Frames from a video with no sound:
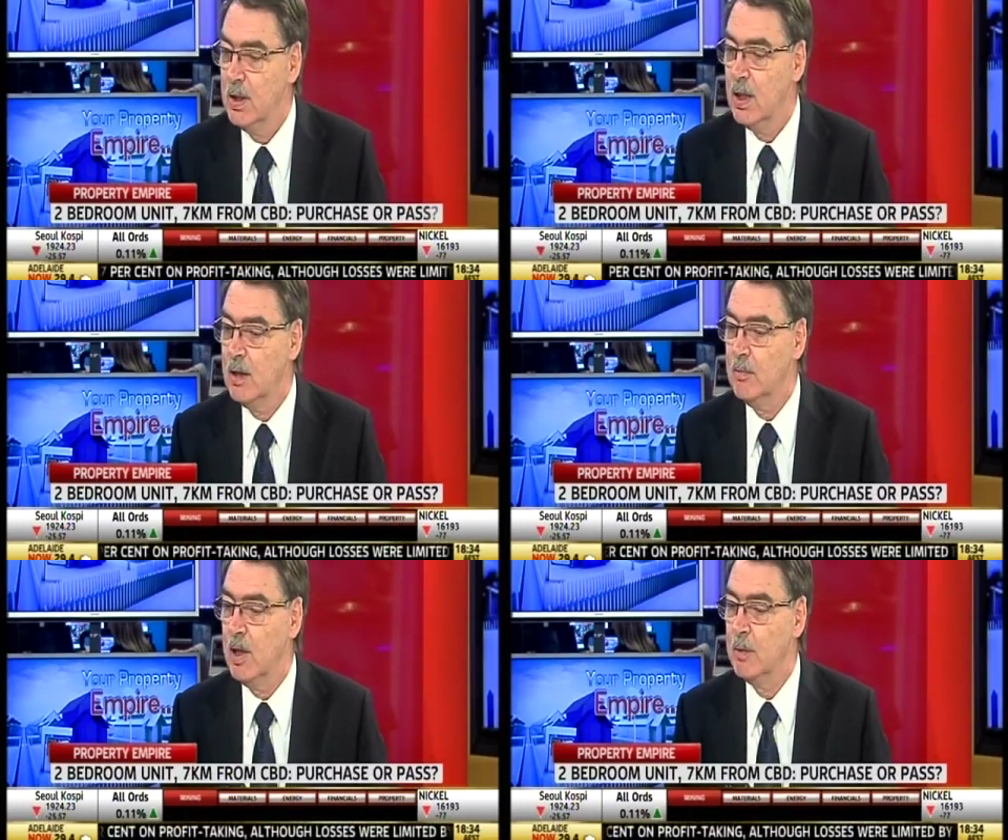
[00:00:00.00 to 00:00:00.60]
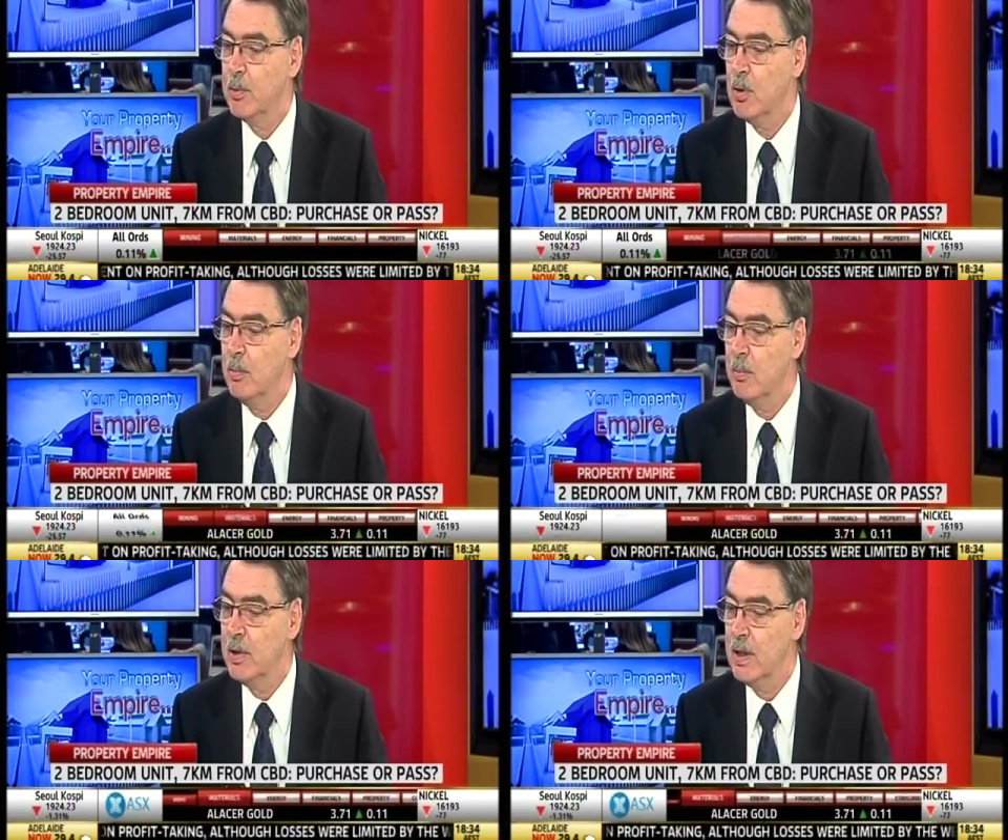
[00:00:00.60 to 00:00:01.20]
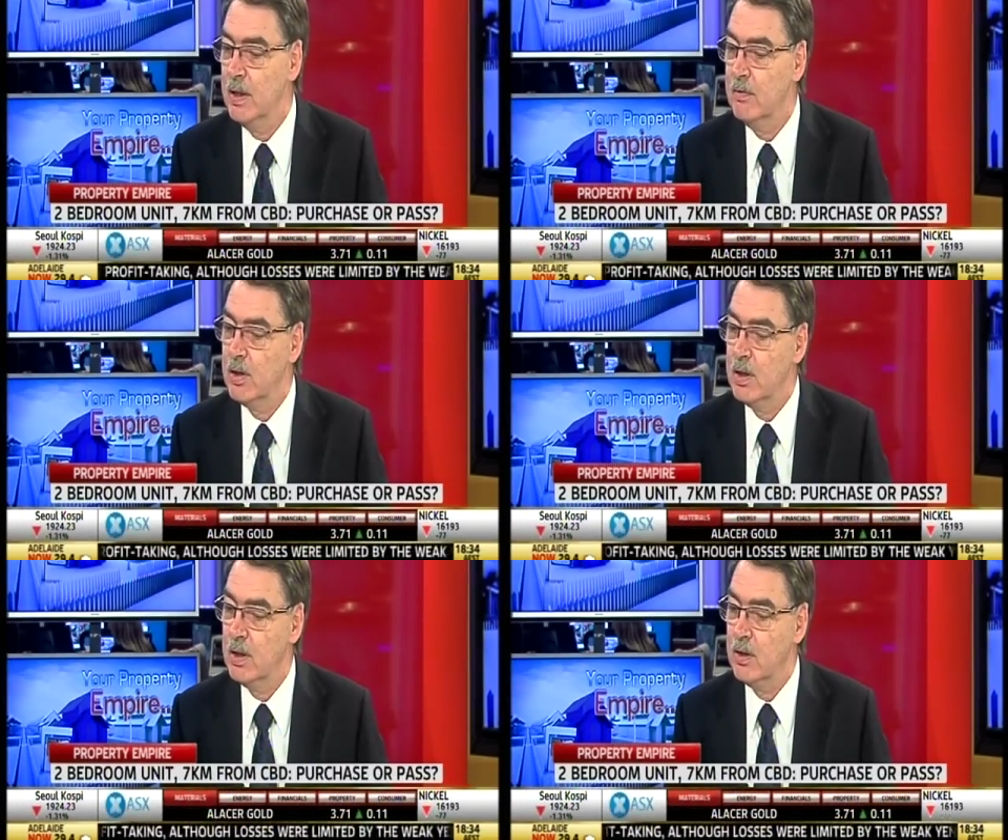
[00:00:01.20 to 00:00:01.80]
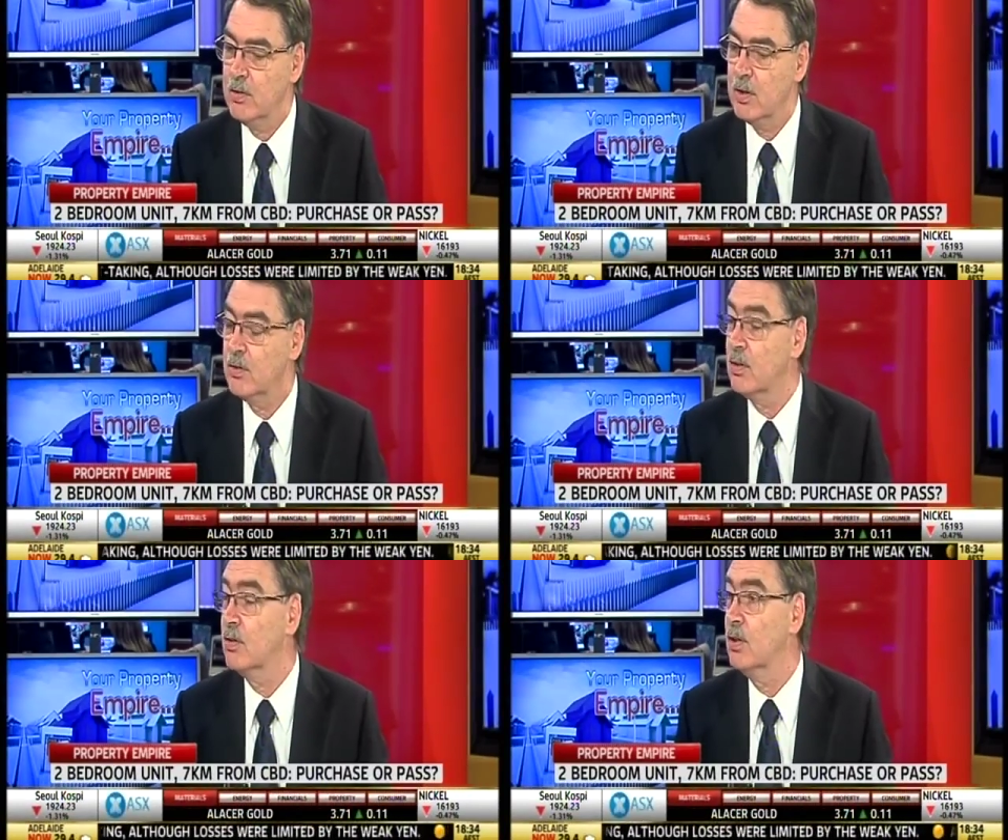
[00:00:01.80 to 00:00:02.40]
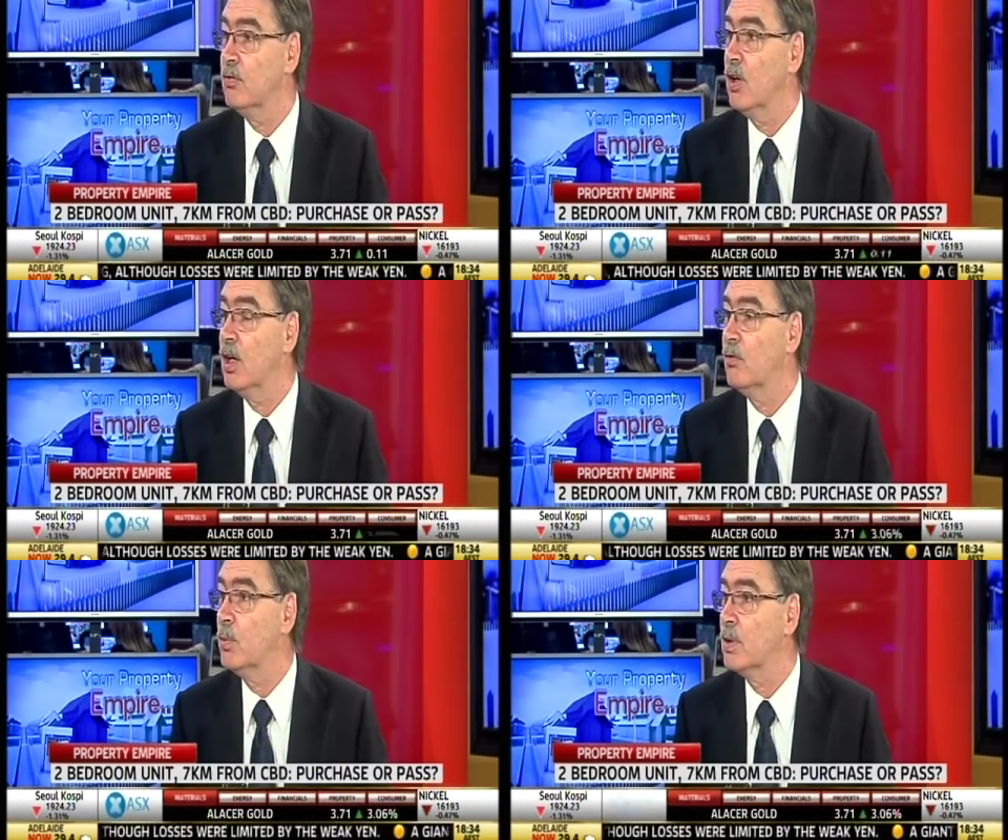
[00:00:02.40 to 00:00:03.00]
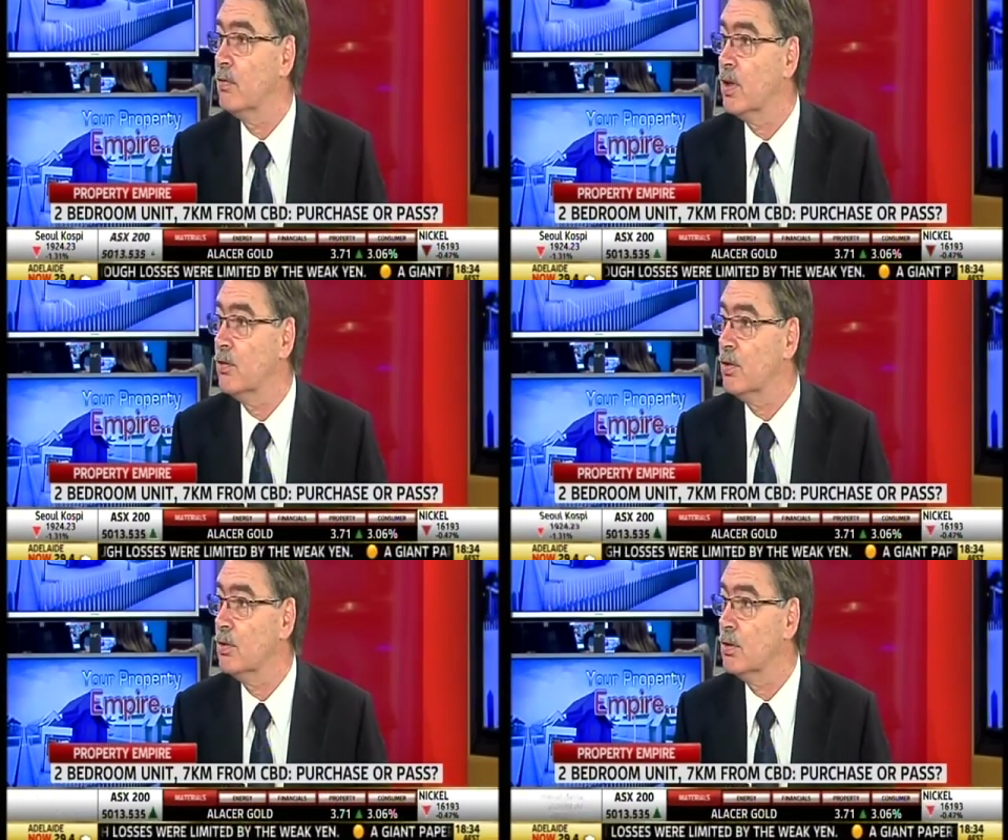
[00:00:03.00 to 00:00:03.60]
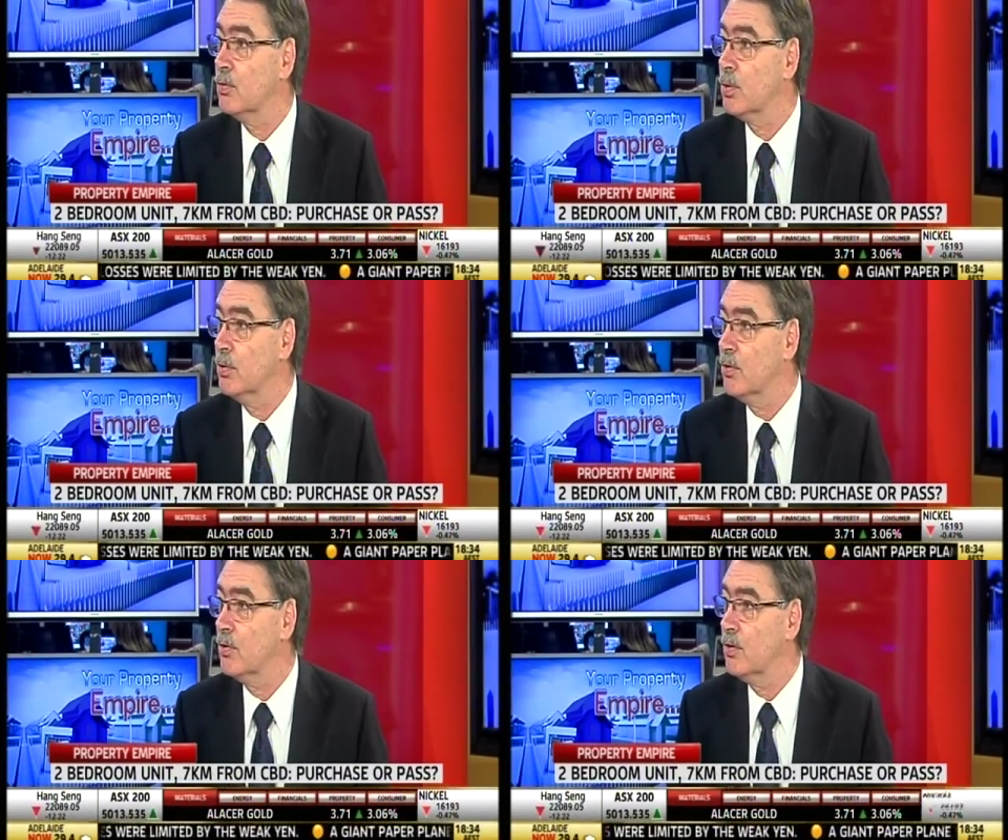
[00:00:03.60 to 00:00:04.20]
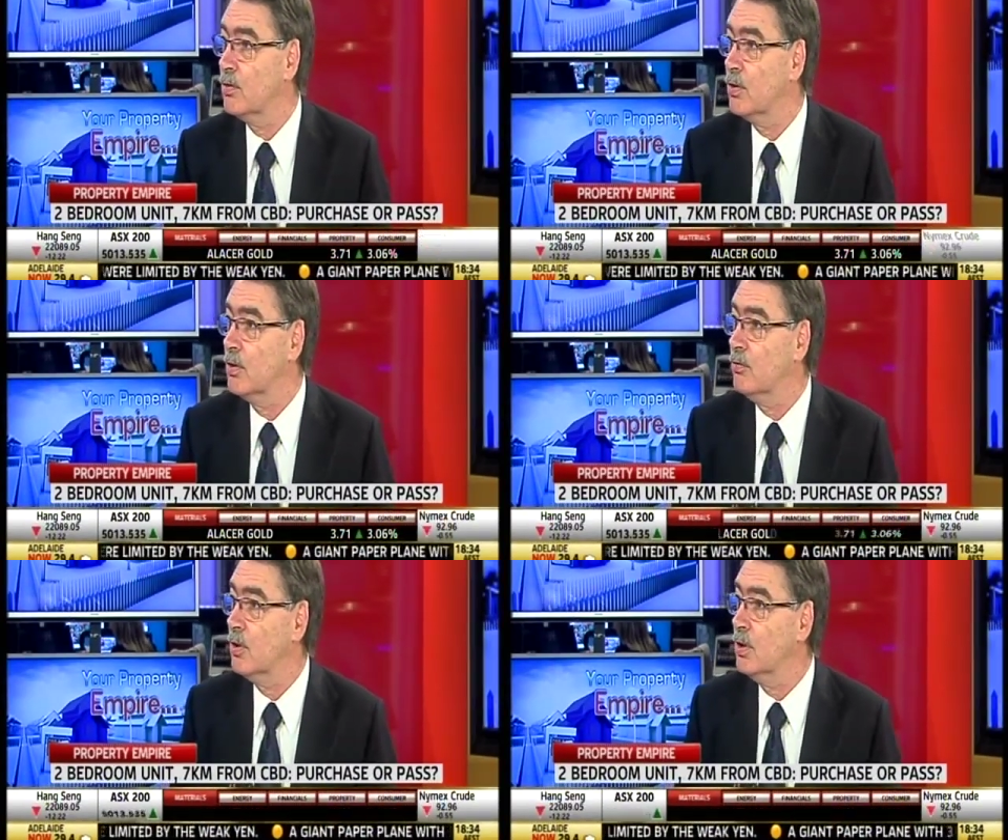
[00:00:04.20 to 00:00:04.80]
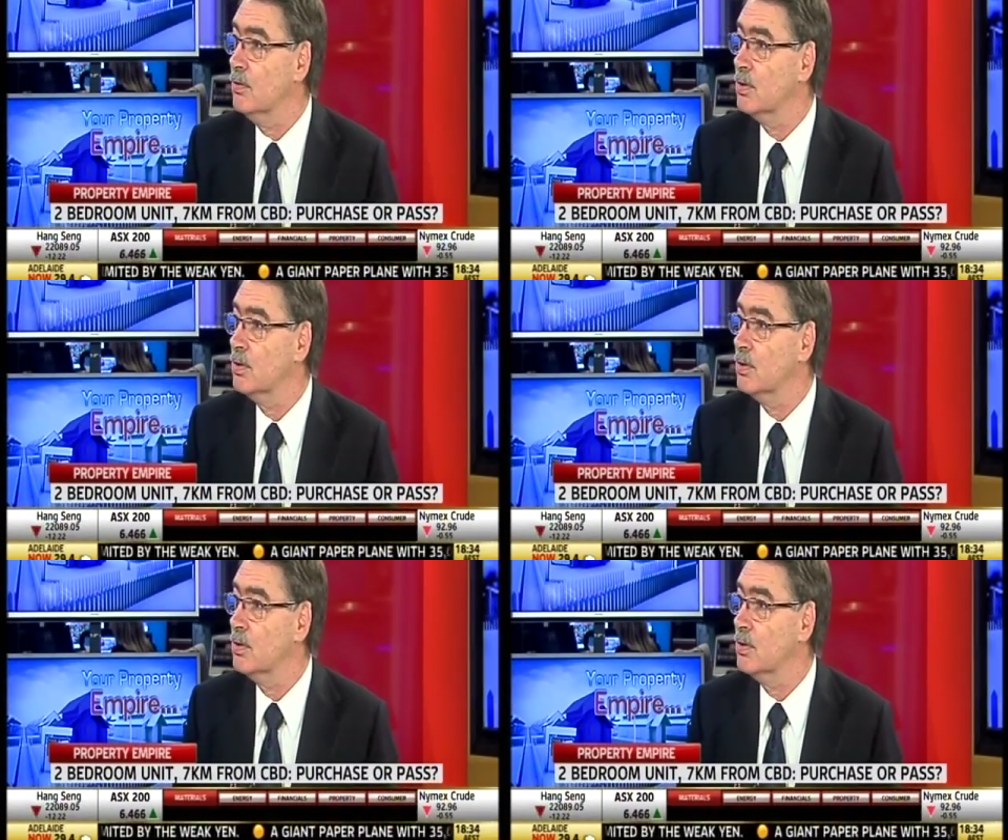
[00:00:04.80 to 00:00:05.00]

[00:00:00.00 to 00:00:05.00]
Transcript: and probably even the 665 or whatever they sold it for, was it 665?